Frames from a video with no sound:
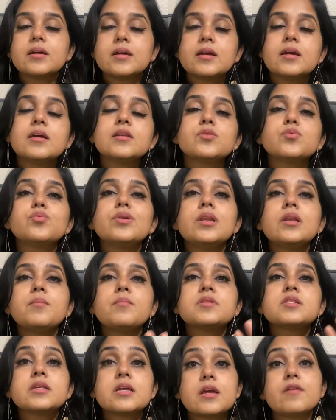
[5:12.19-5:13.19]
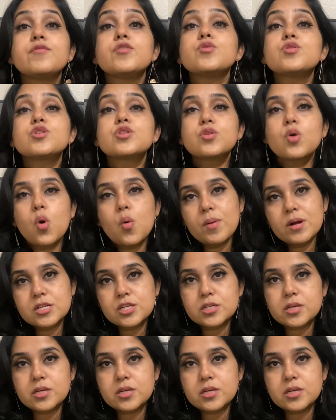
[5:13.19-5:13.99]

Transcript: it will save you so much